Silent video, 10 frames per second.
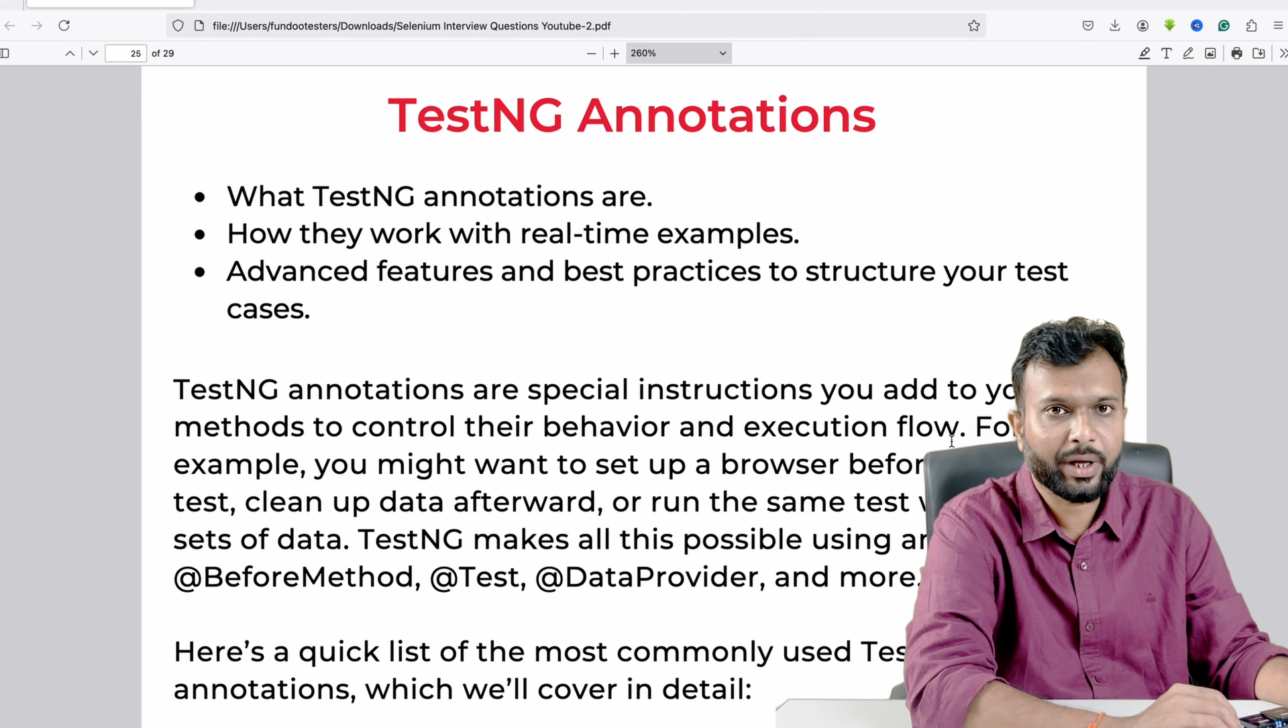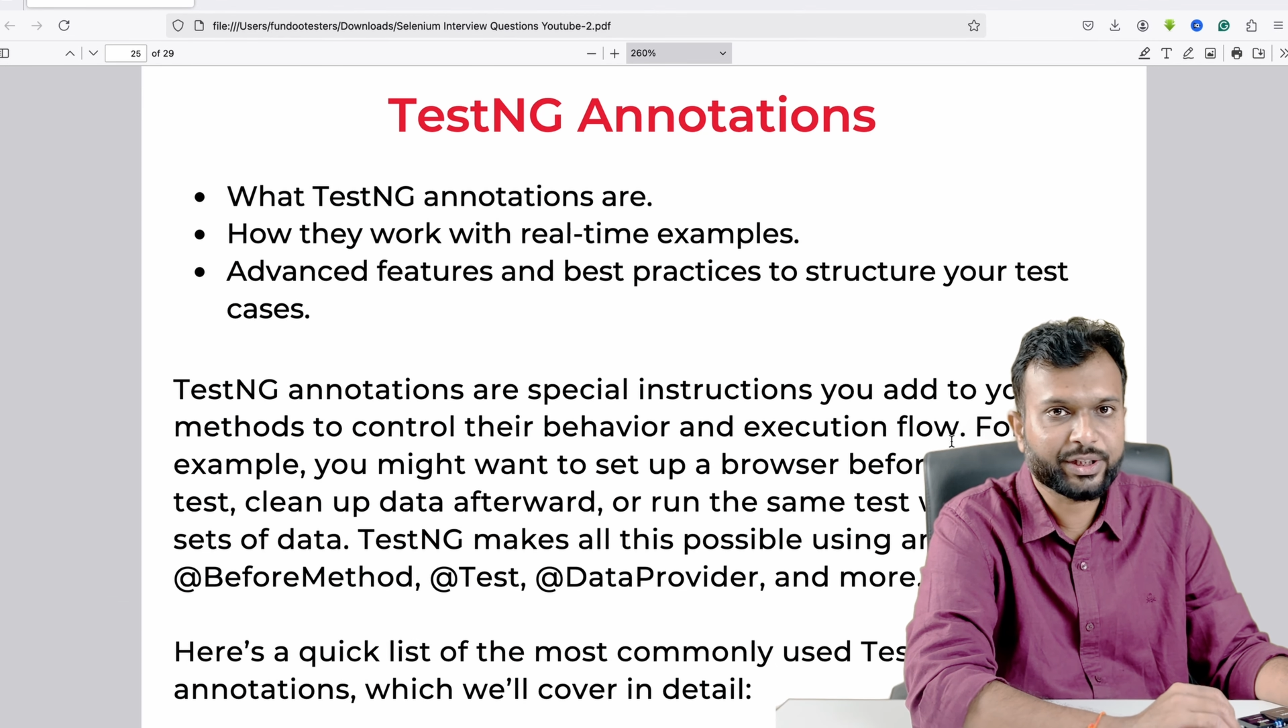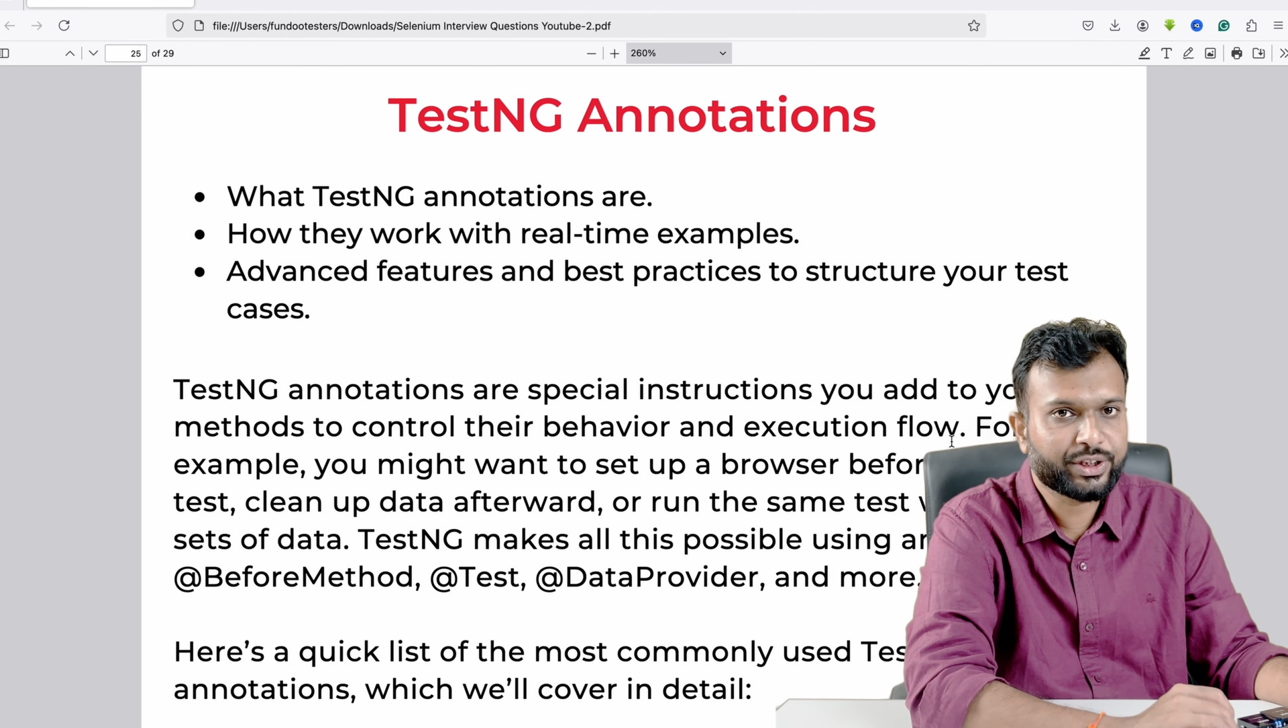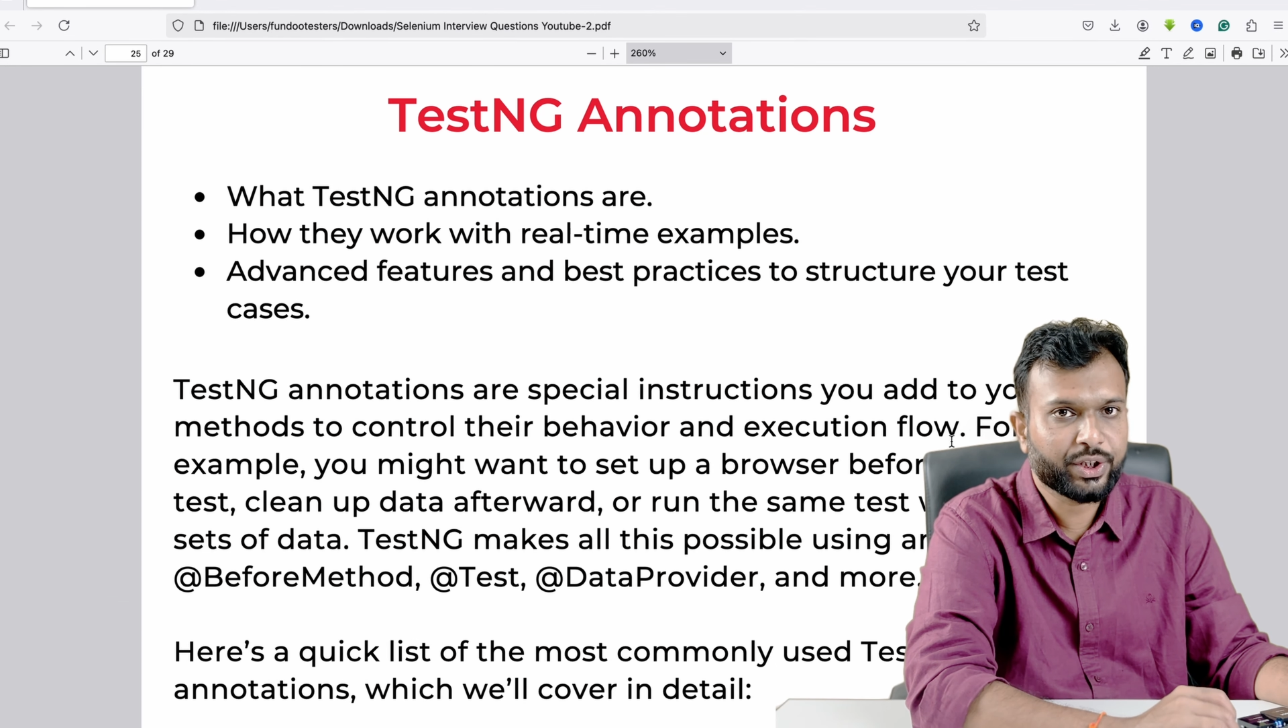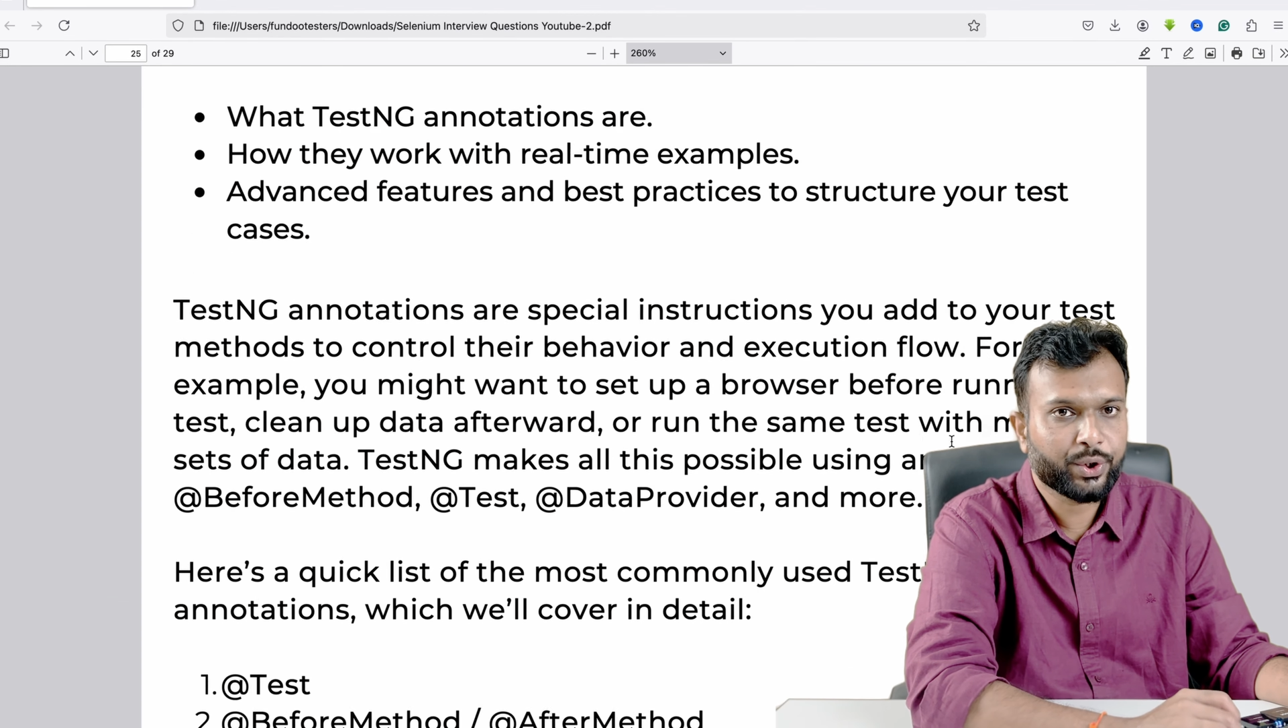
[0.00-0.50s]

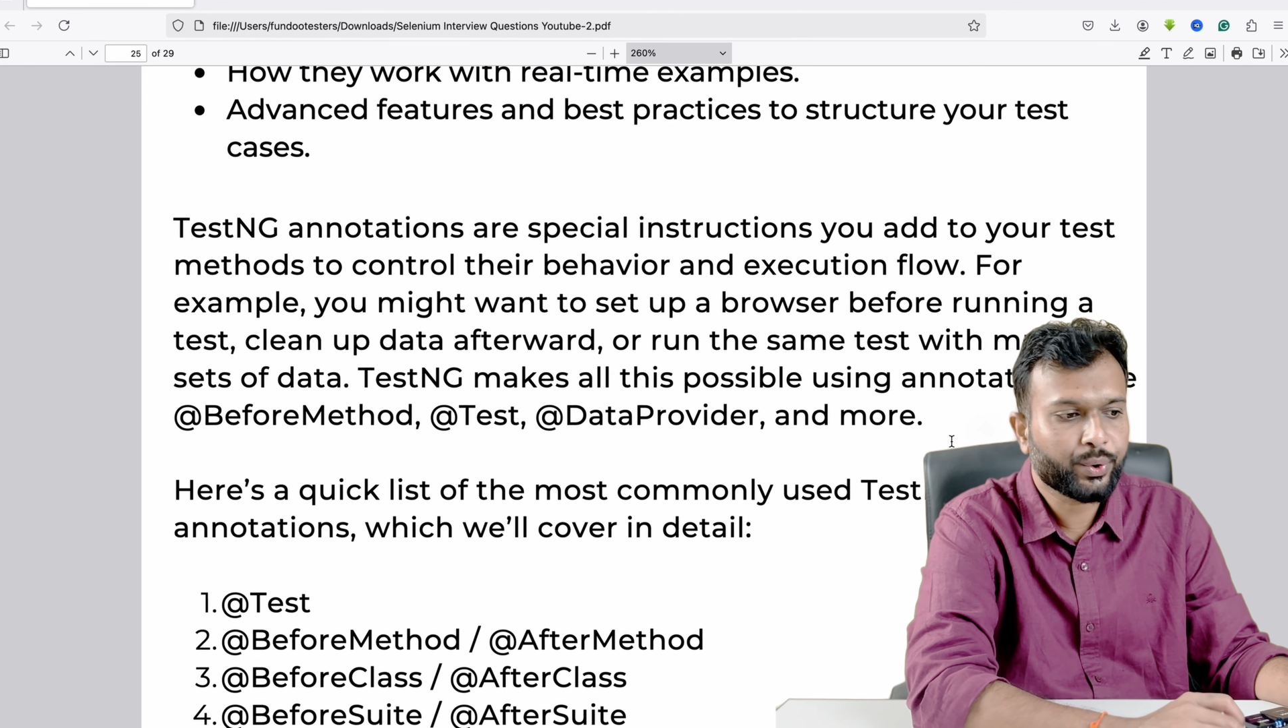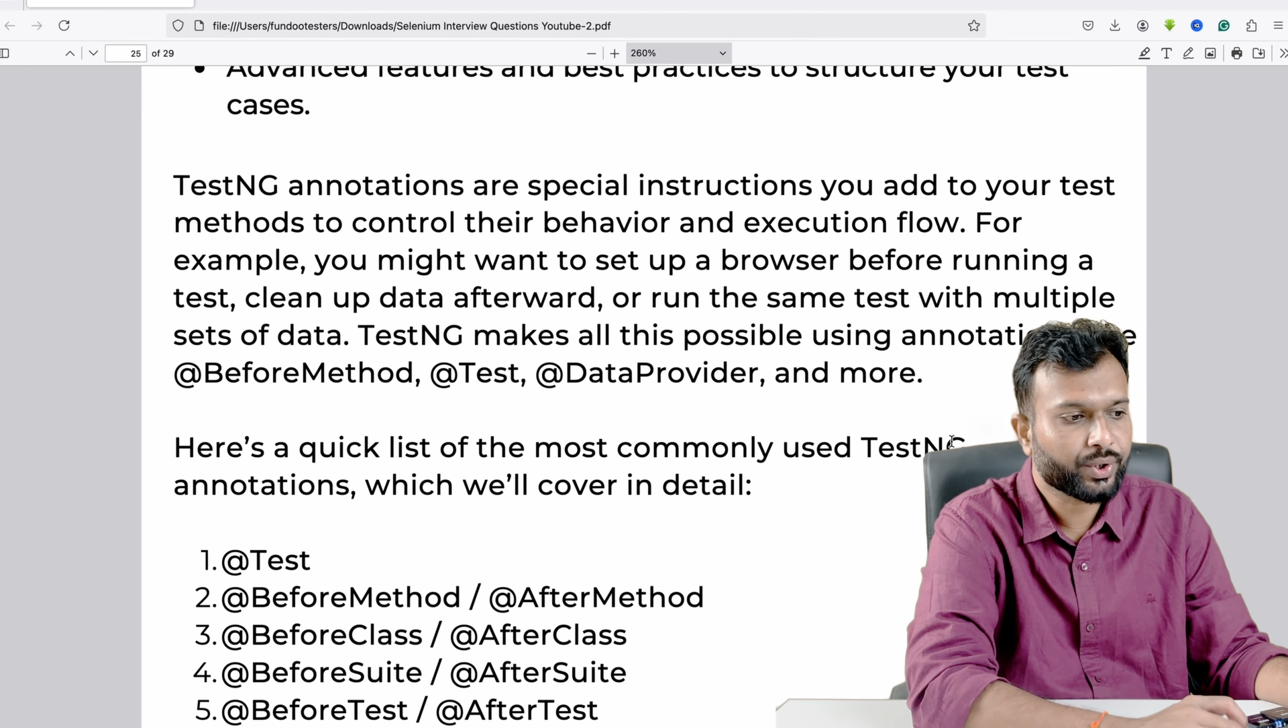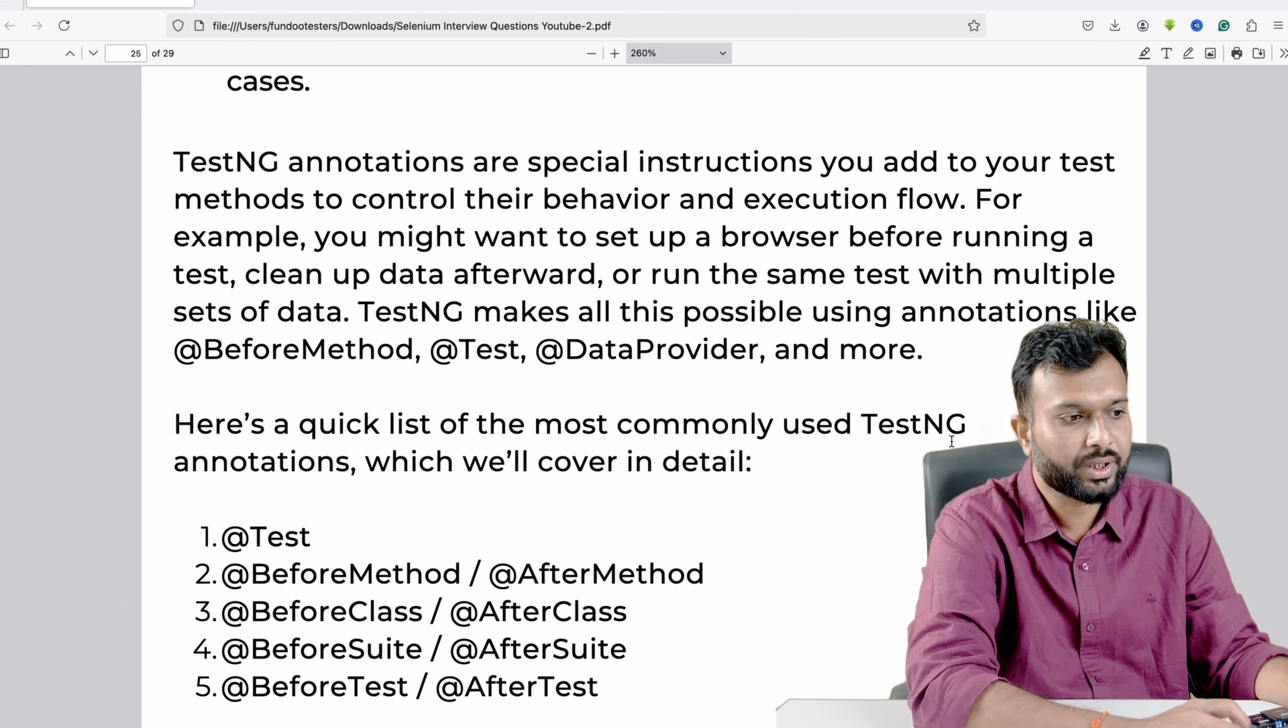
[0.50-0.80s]
execute